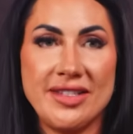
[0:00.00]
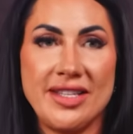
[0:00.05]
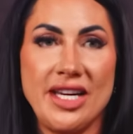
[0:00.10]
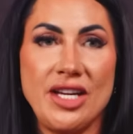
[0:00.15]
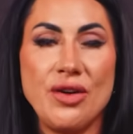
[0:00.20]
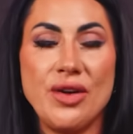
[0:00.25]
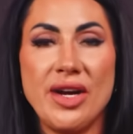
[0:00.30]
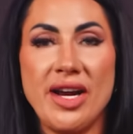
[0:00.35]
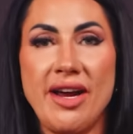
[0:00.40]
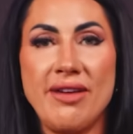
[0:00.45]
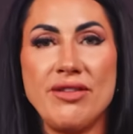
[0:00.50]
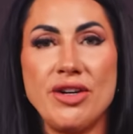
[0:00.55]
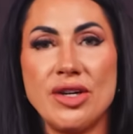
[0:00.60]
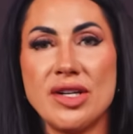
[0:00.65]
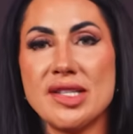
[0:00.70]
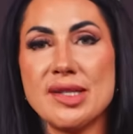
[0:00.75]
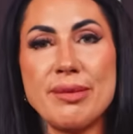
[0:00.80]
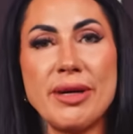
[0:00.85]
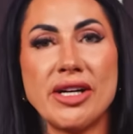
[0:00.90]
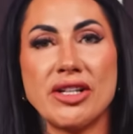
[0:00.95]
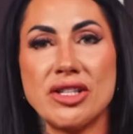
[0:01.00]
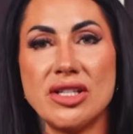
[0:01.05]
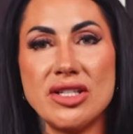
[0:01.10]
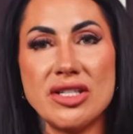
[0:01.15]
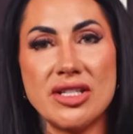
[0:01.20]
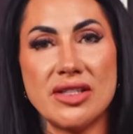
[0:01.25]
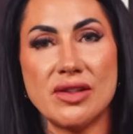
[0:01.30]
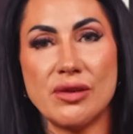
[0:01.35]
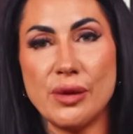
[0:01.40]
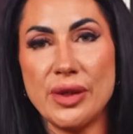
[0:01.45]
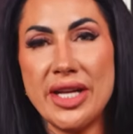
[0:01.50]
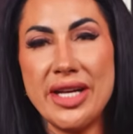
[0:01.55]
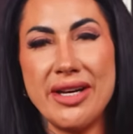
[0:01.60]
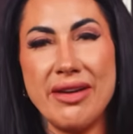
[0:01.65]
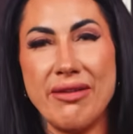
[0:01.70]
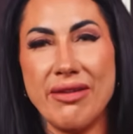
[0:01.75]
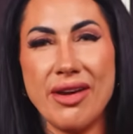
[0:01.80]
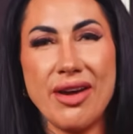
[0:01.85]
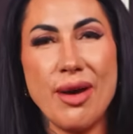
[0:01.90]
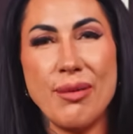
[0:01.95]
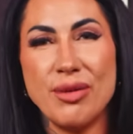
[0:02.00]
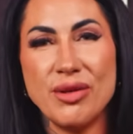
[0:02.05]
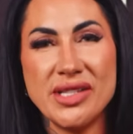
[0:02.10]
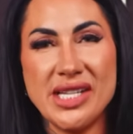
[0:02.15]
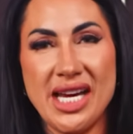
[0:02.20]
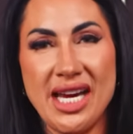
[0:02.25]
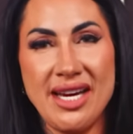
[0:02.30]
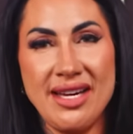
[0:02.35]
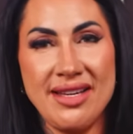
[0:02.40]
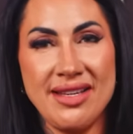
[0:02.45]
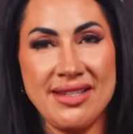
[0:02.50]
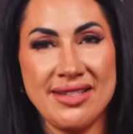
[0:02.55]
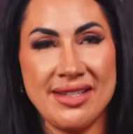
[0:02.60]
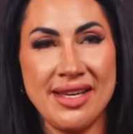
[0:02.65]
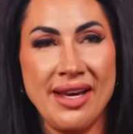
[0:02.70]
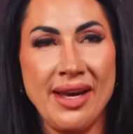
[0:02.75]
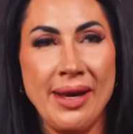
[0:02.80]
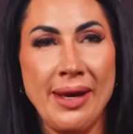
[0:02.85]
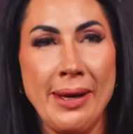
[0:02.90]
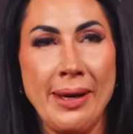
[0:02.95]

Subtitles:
Say you could have your inspection just within a couple days,